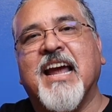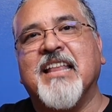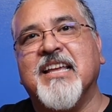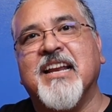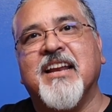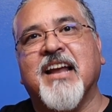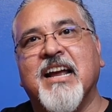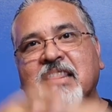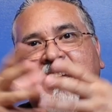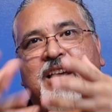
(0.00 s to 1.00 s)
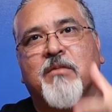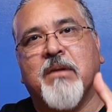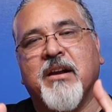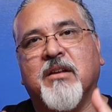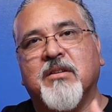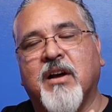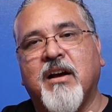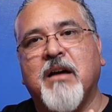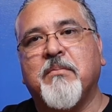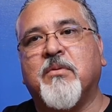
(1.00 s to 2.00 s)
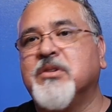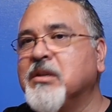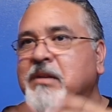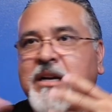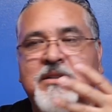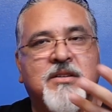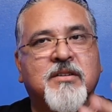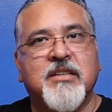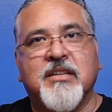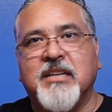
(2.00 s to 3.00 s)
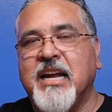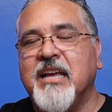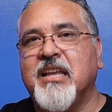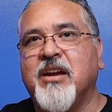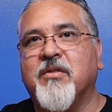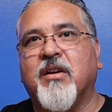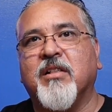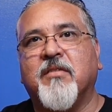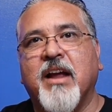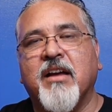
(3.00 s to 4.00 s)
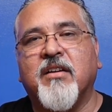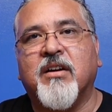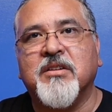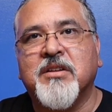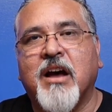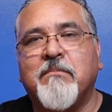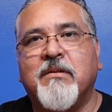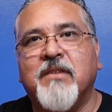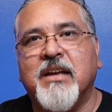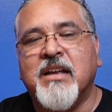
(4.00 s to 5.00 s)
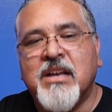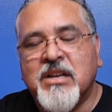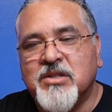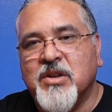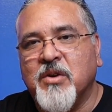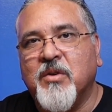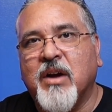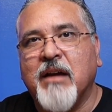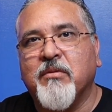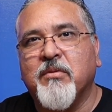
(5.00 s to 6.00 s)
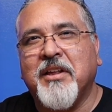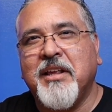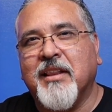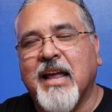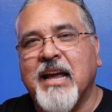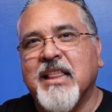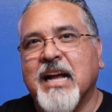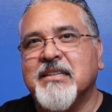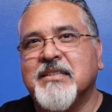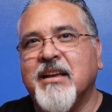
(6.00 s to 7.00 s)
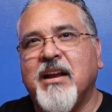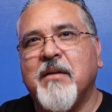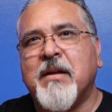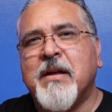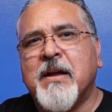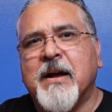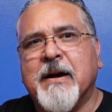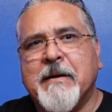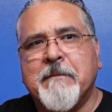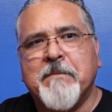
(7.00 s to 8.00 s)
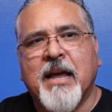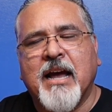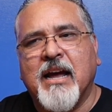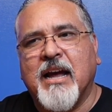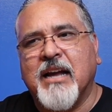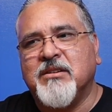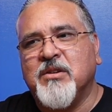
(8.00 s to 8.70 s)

and then at night they come out on top, or sometimes during the day they crawl around on top of it. So I really like that setup. I